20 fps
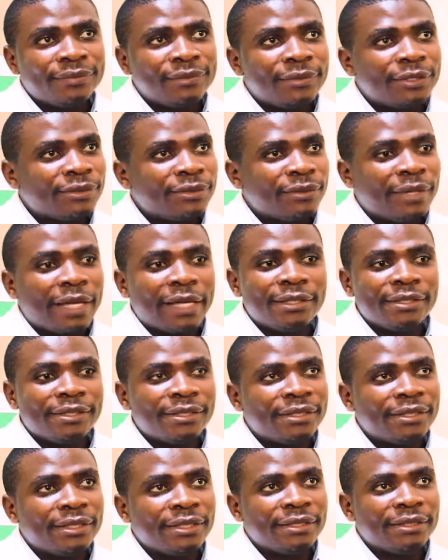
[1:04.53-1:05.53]
So that
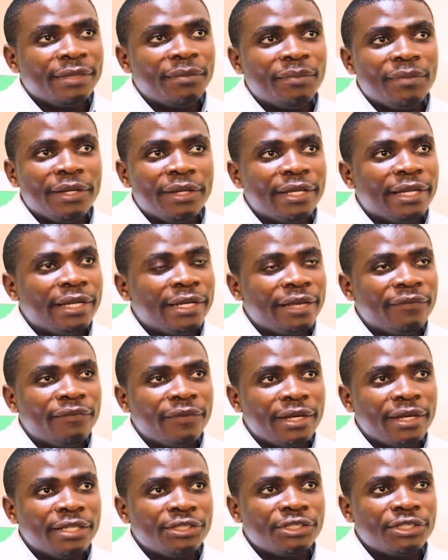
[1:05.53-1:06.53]
is simply the
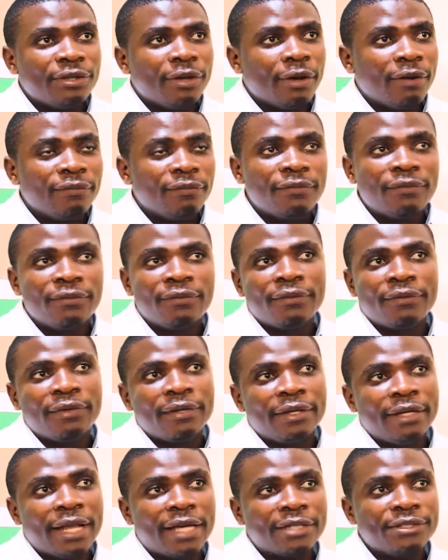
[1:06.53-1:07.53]
definition of
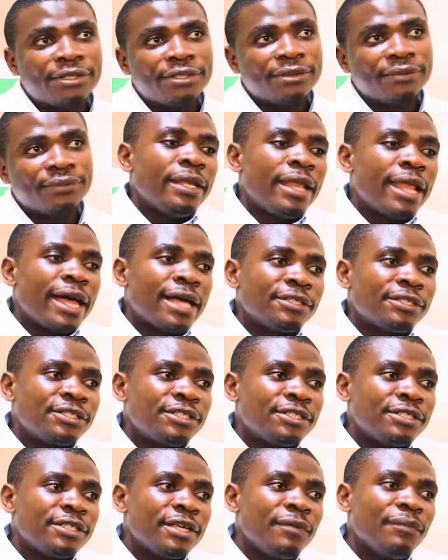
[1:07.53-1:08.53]
NASH. NASH
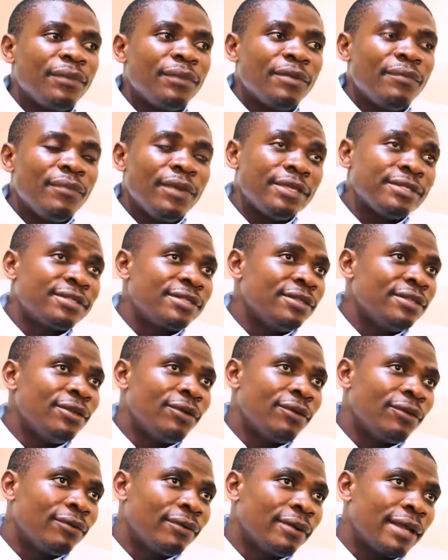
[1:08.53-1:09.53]
simply means
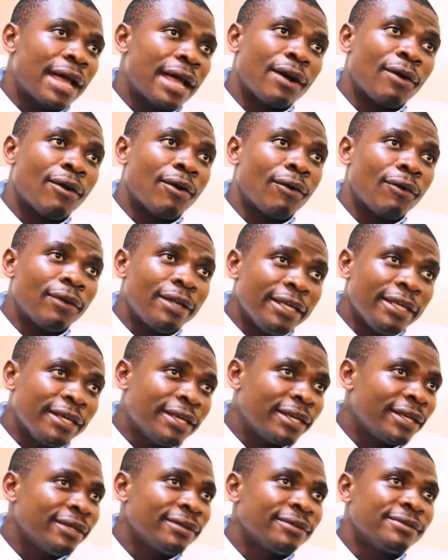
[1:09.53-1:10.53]

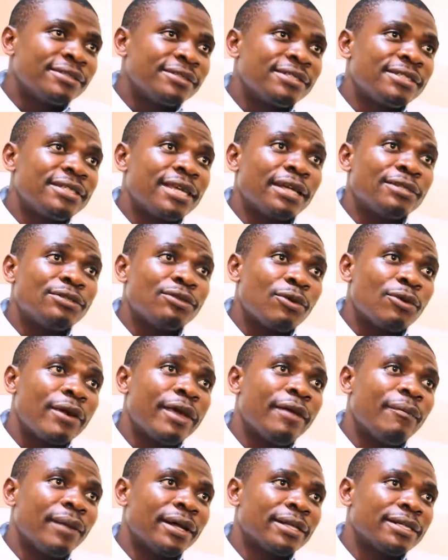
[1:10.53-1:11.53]
non-alcoholic
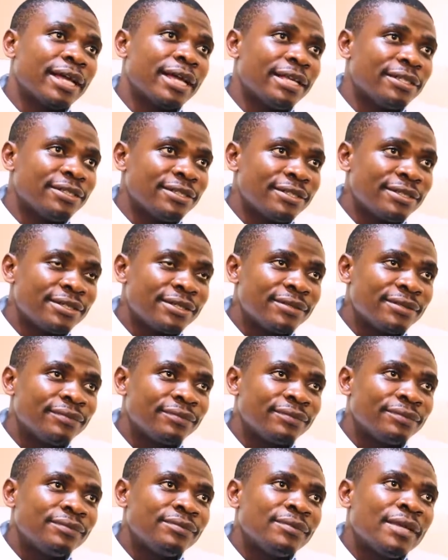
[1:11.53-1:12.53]
steatohepatitis.
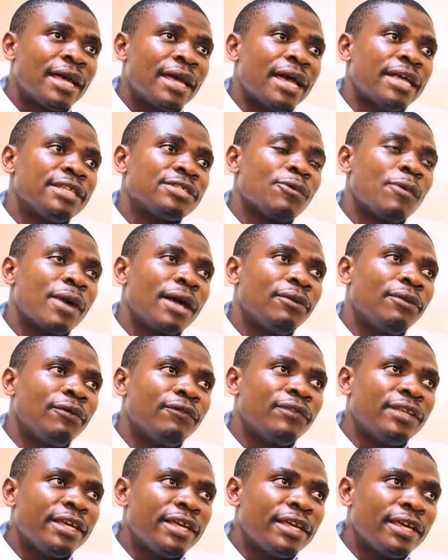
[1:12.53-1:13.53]
It's one
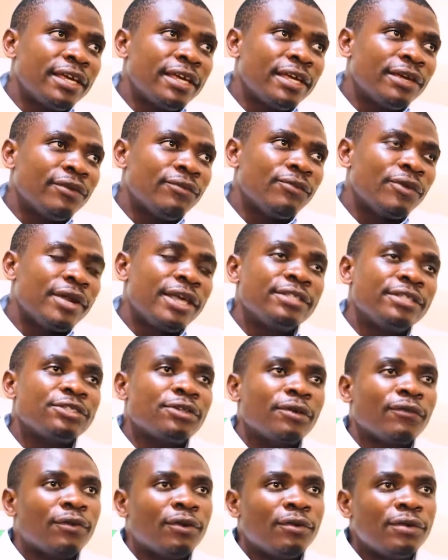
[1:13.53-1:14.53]
of the range
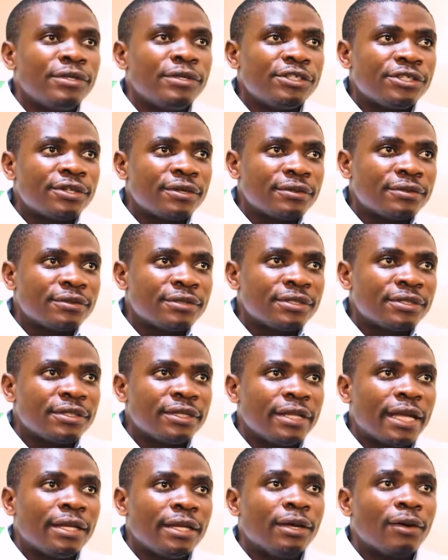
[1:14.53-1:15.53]
of conditions
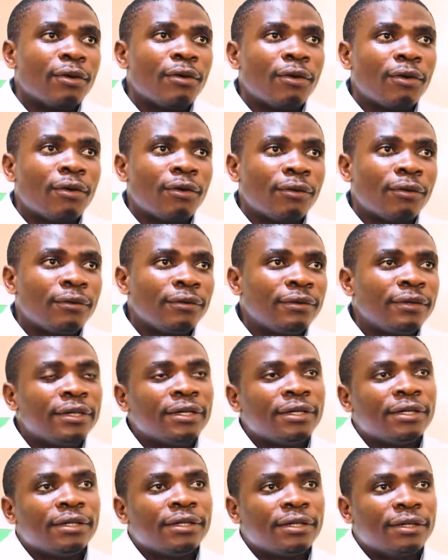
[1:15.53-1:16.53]
that they call
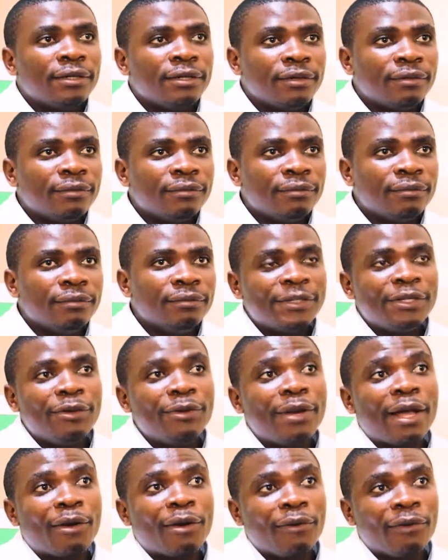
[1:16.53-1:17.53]

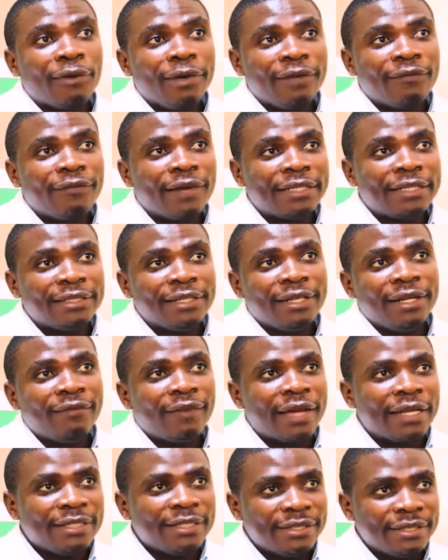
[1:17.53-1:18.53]
non-alcoholic fatty
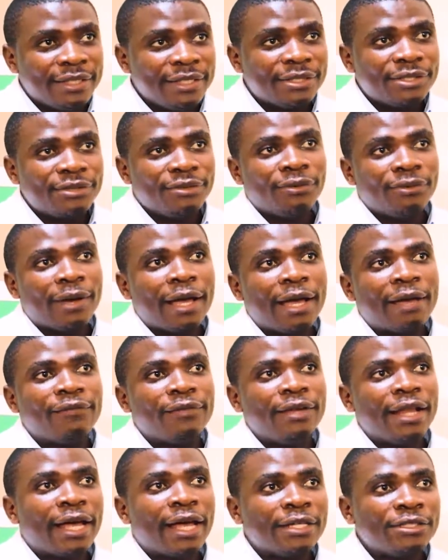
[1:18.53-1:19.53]
liver disease. You have
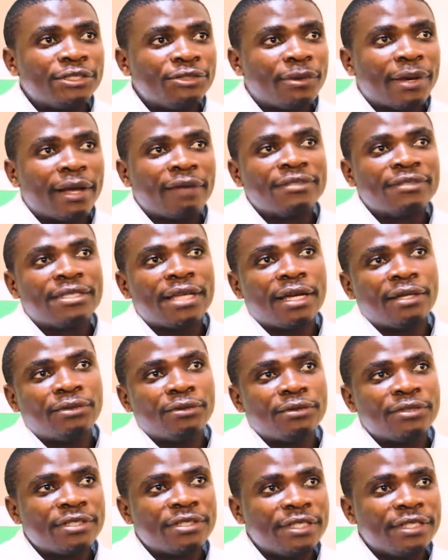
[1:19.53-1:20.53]
NASH, you have
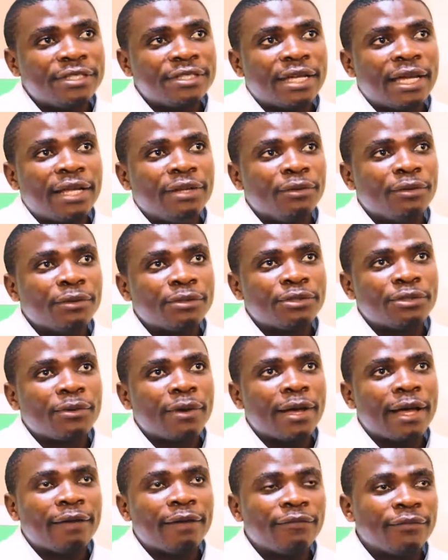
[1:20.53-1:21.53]
steatosis, and you also
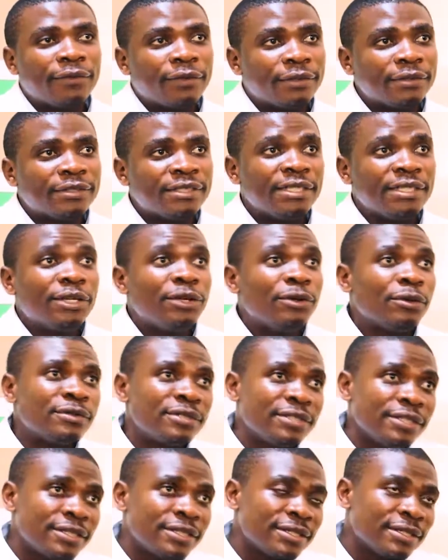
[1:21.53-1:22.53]
have
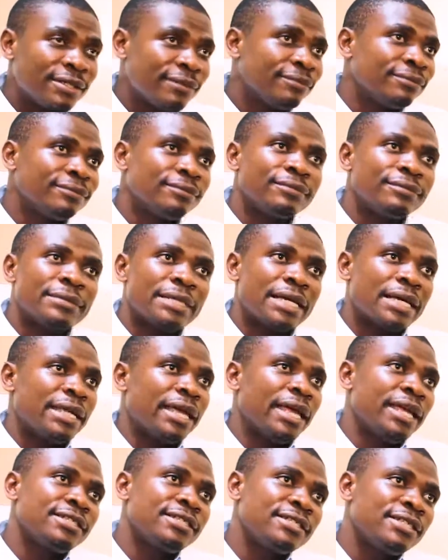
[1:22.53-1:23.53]
cirrhosis, and
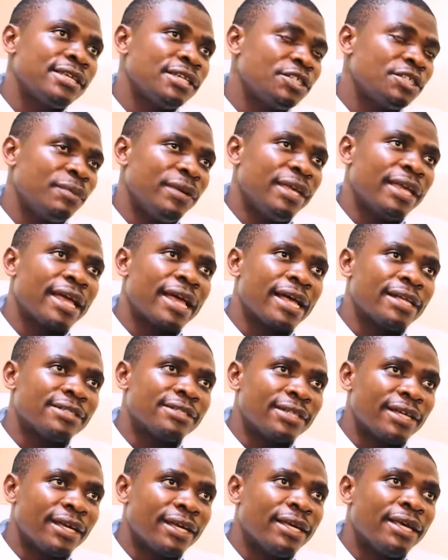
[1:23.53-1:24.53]
the end stage being
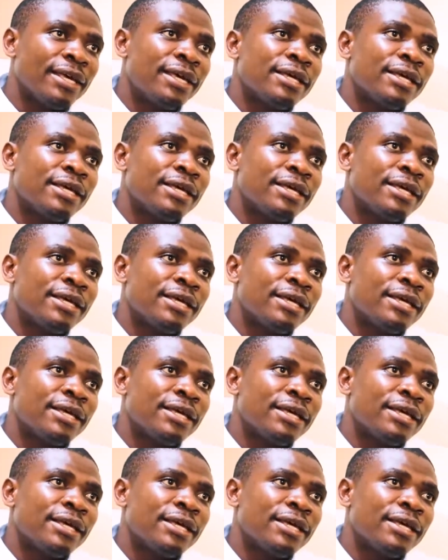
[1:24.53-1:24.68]
cancer.